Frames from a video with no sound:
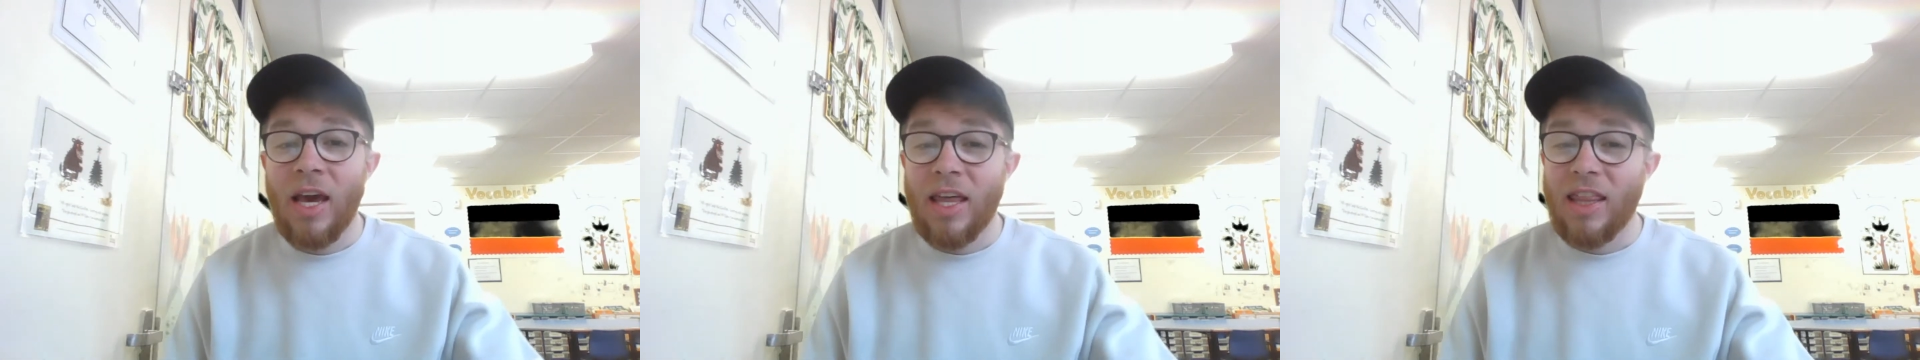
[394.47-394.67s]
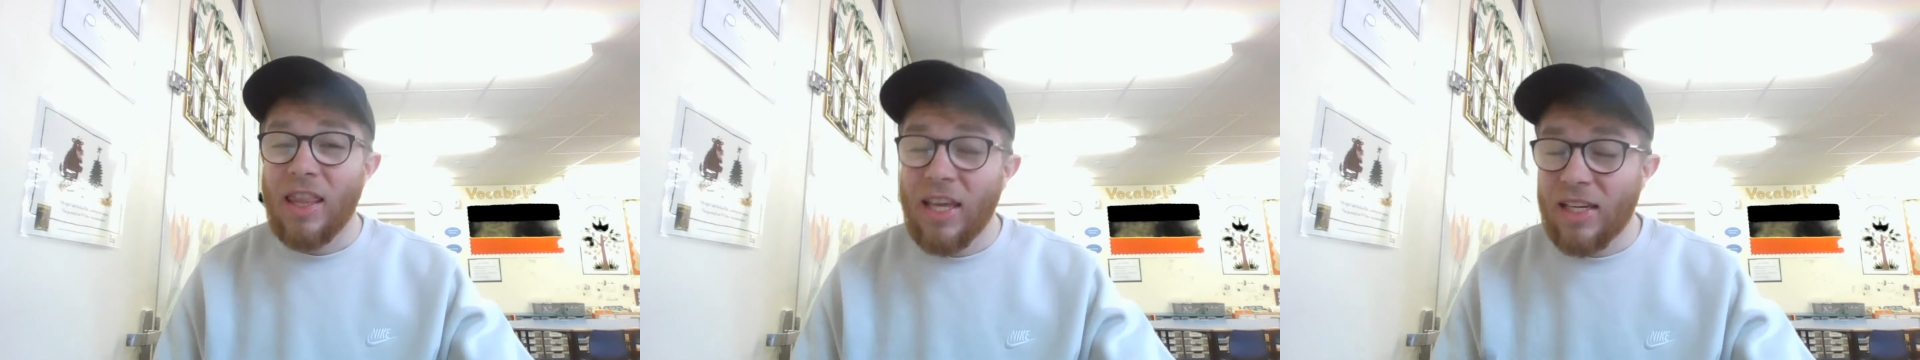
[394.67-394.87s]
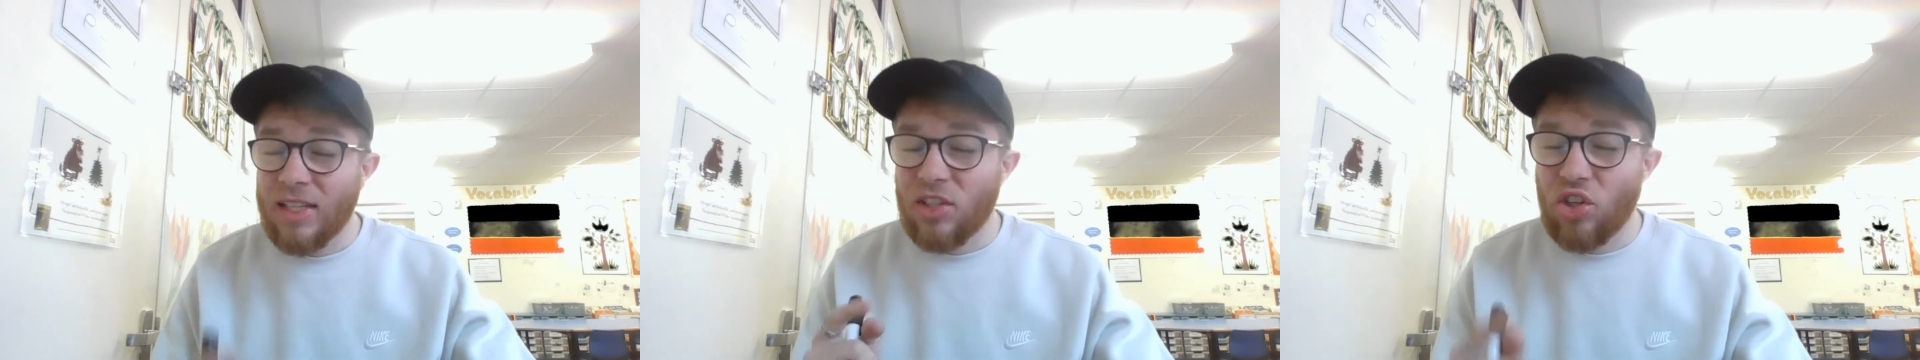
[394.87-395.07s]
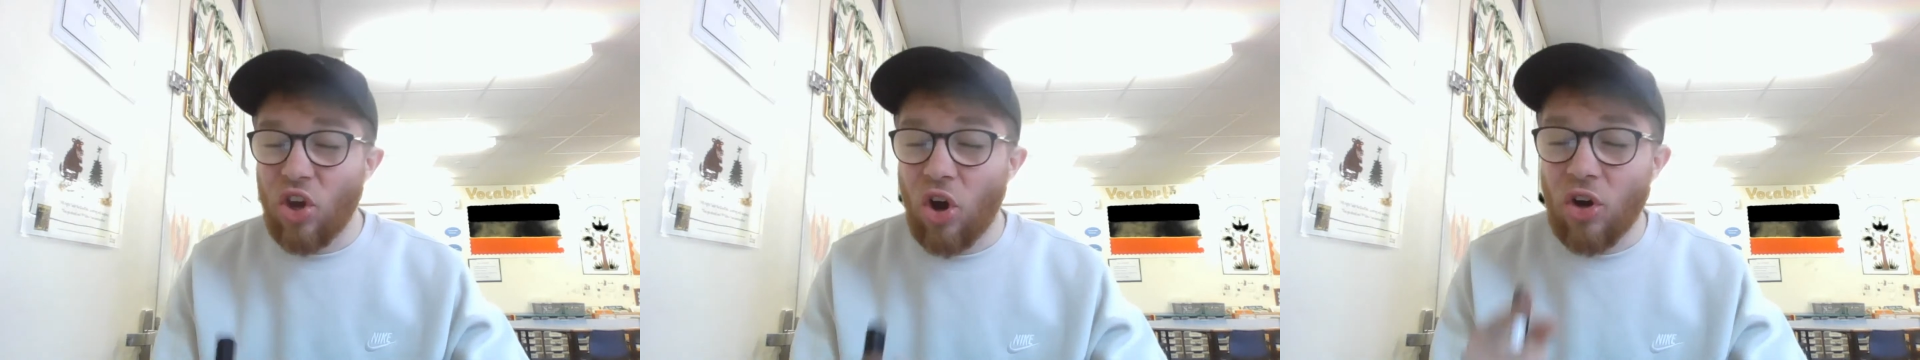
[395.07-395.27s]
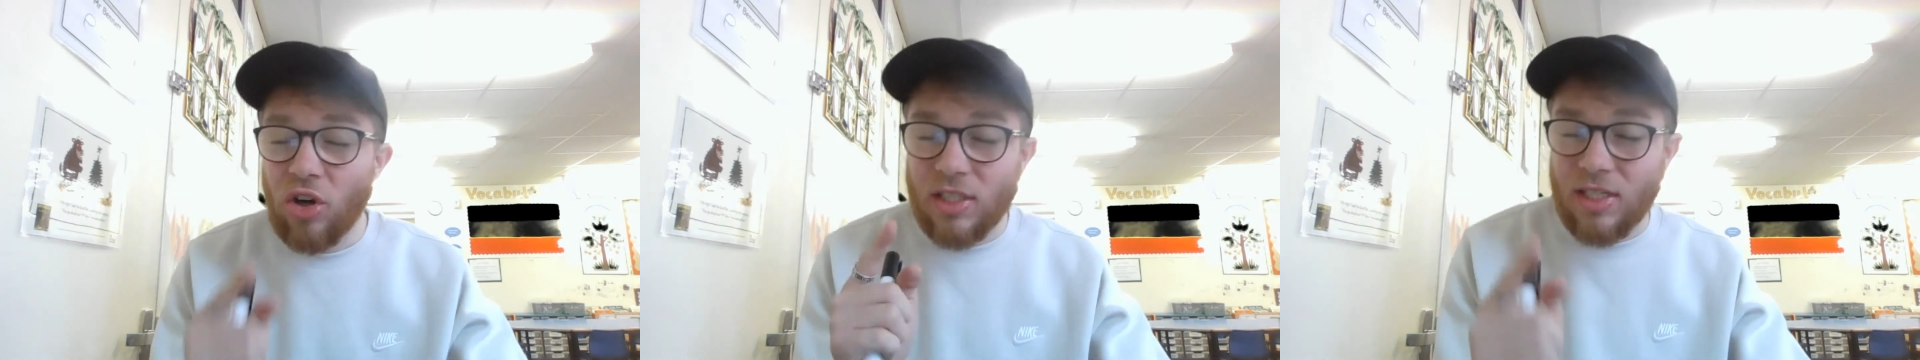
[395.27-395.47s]
This
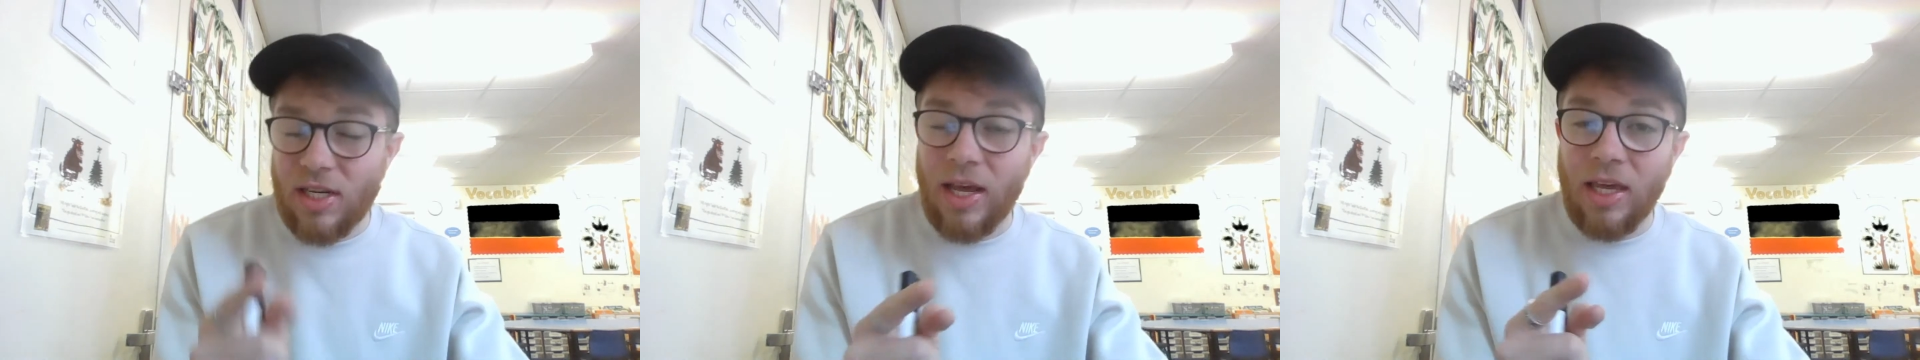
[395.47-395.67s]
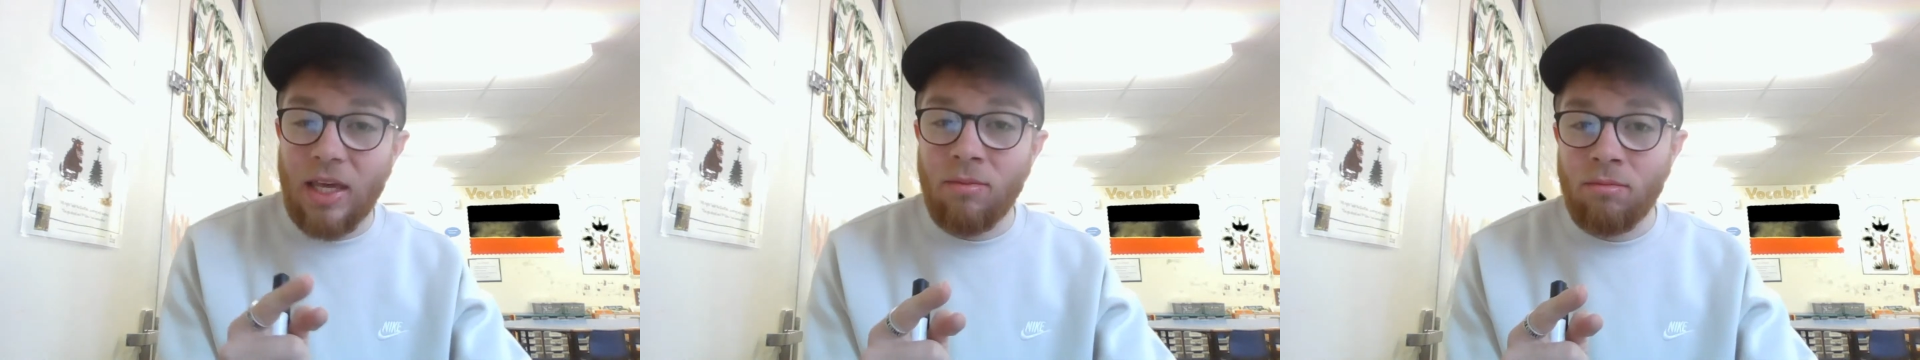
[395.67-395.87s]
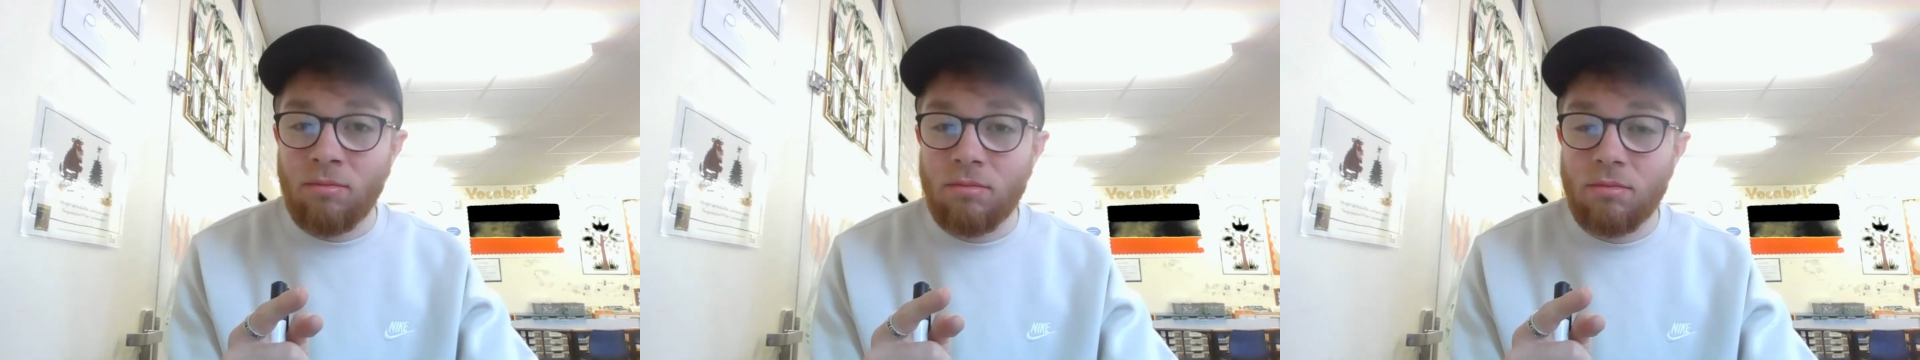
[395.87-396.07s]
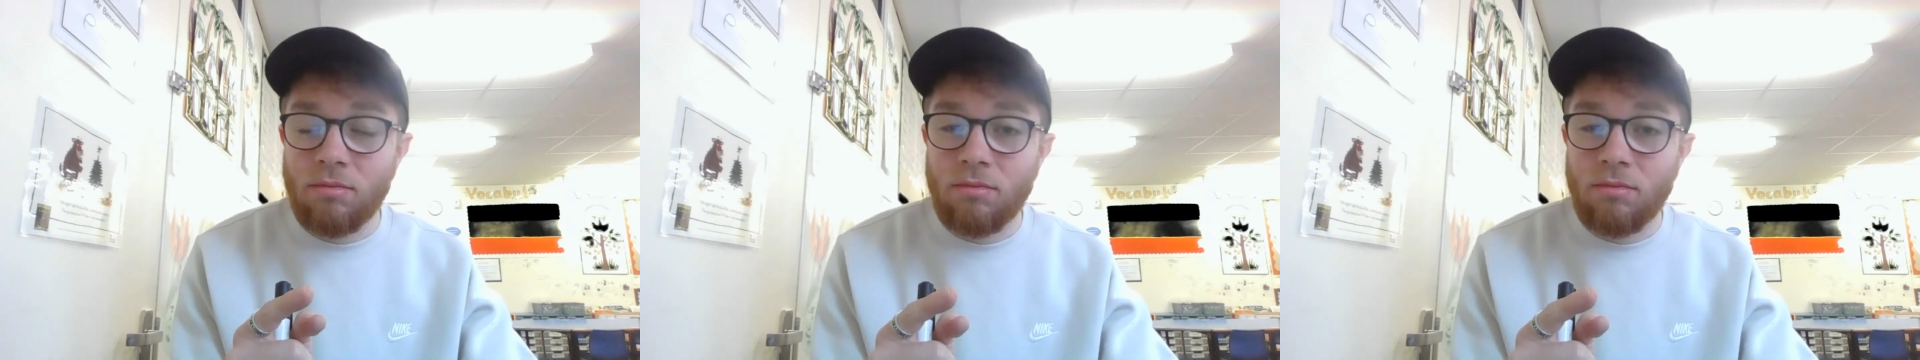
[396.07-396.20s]
dog's name,